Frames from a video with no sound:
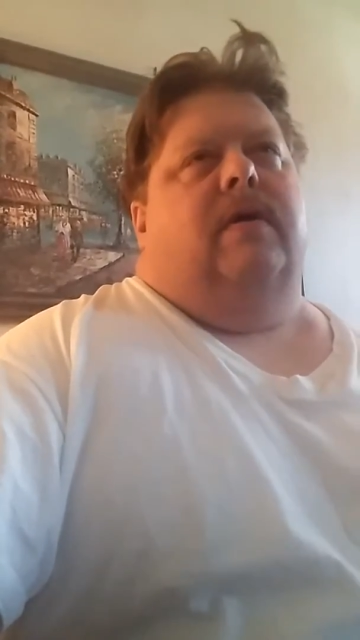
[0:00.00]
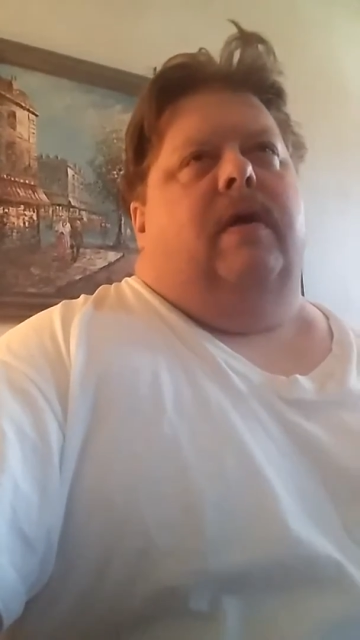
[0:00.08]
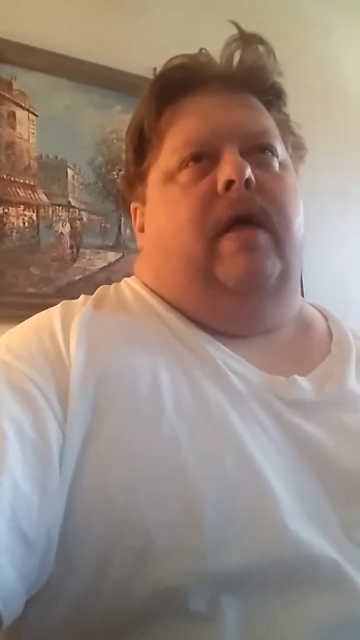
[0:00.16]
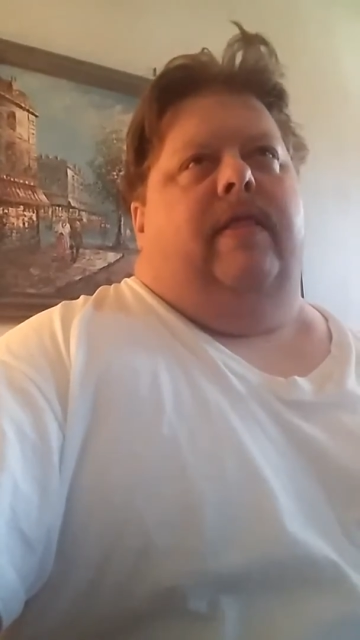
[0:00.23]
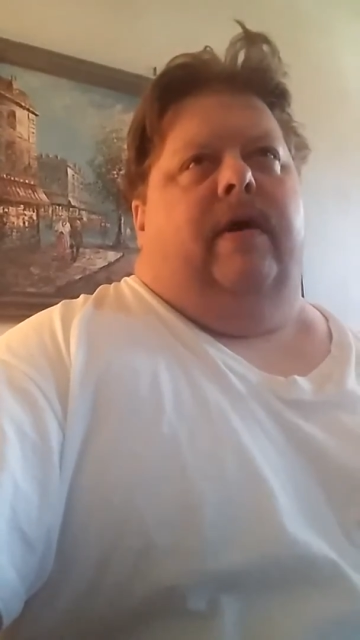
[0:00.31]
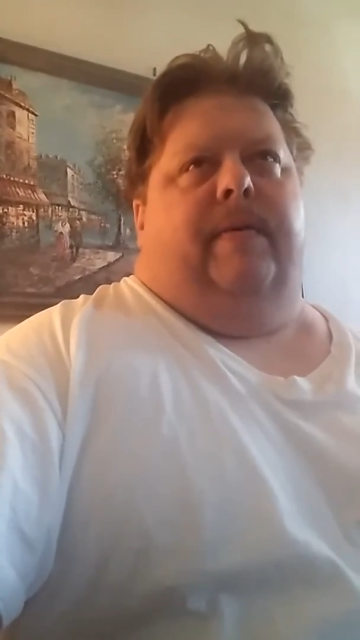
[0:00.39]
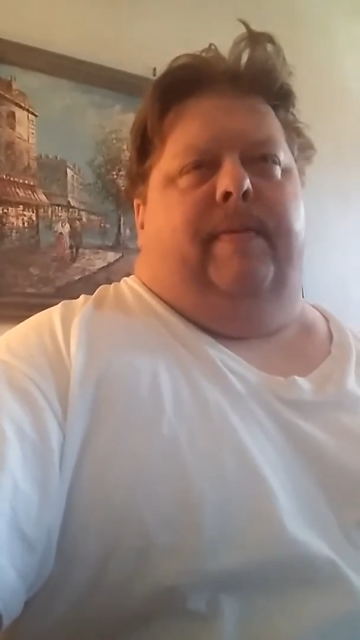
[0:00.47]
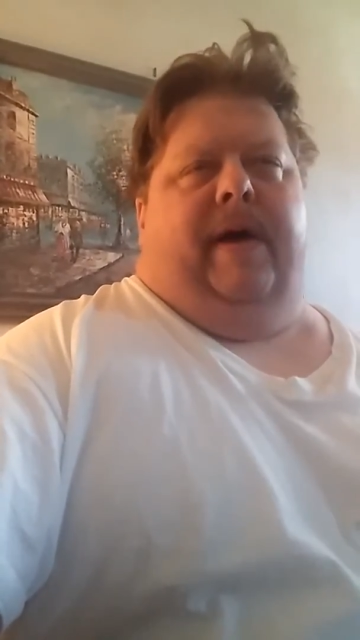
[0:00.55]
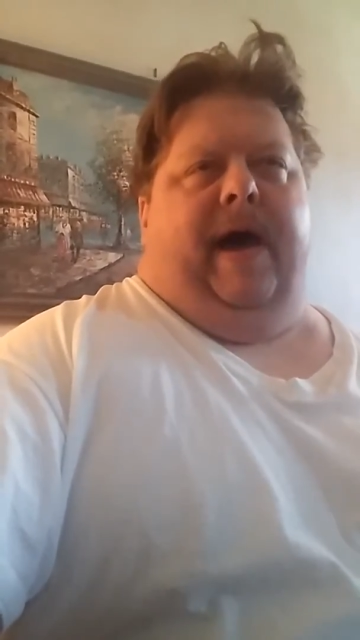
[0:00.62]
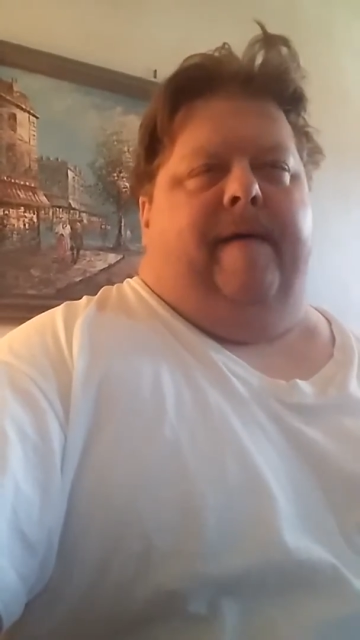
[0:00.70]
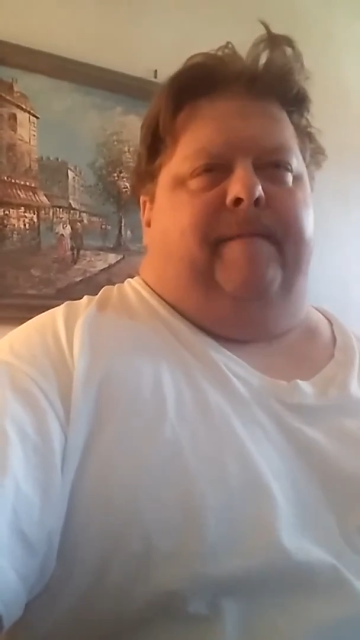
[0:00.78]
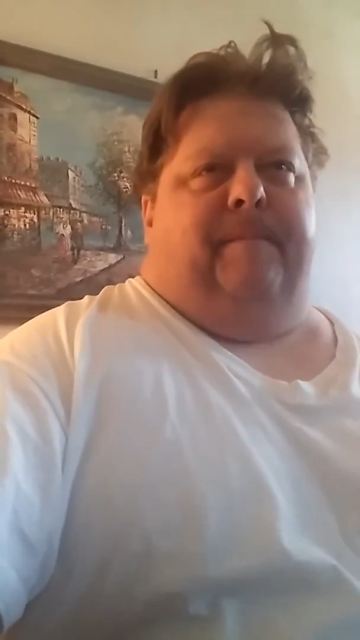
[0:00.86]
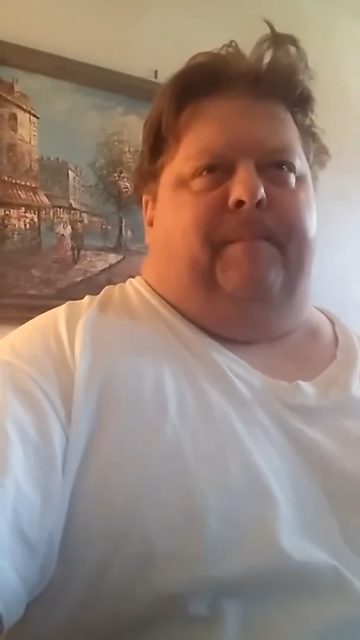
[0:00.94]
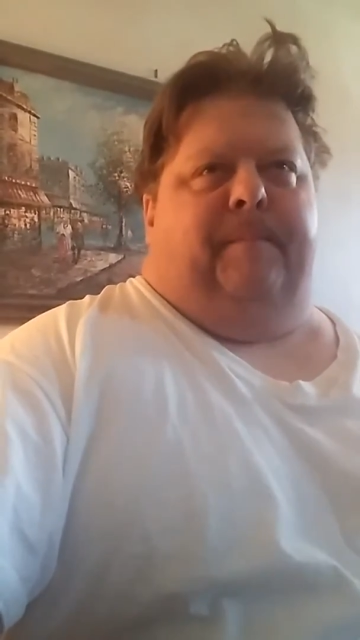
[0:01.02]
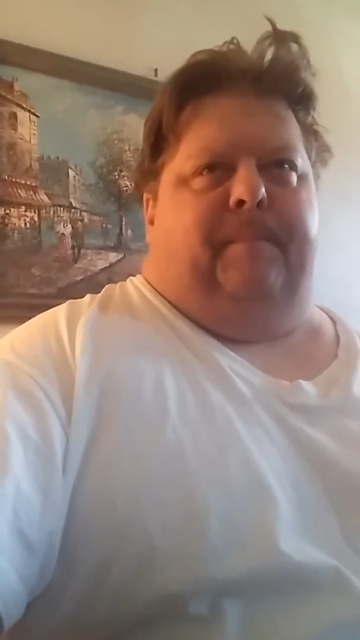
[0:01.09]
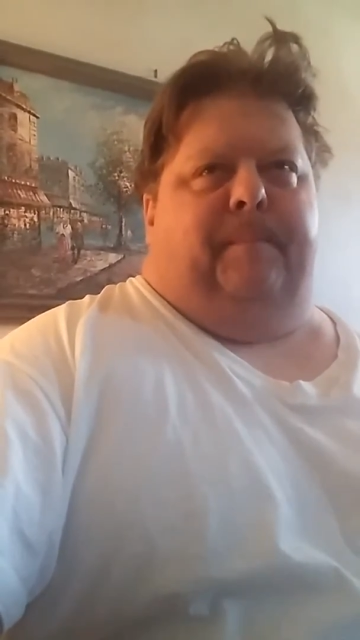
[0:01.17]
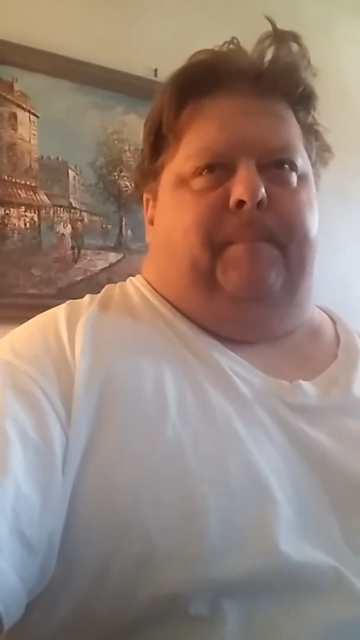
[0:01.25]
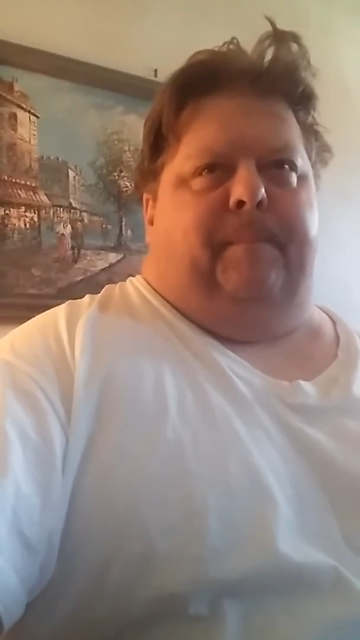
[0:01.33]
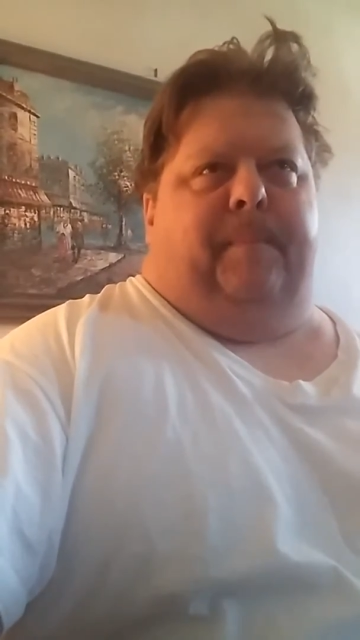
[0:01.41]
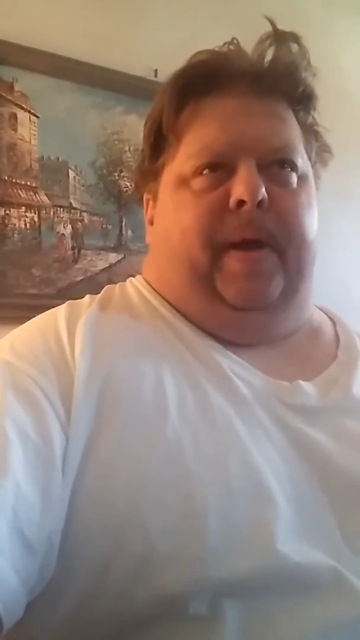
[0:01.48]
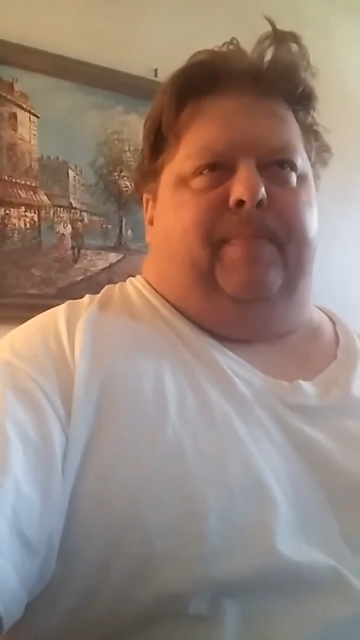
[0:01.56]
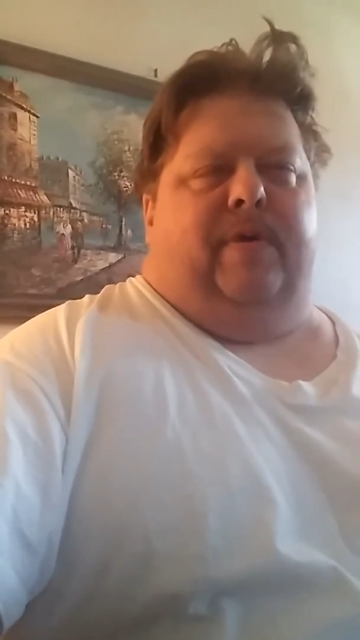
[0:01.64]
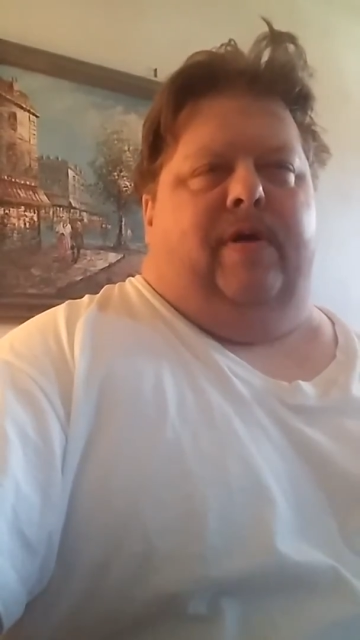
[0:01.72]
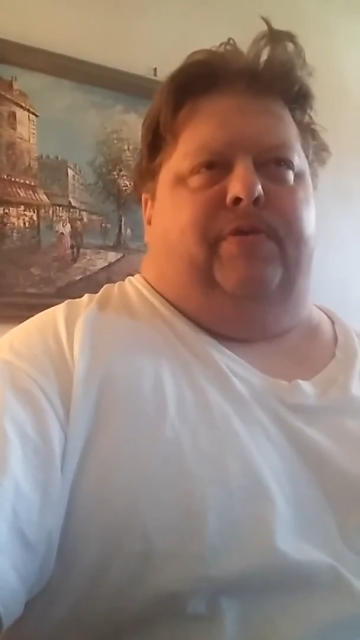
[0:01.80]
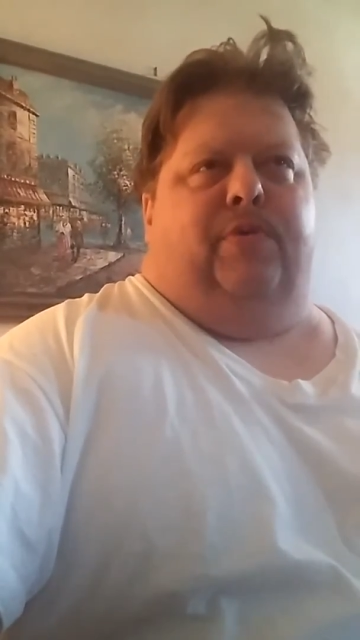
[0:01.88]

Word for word: And they'll have Big Brother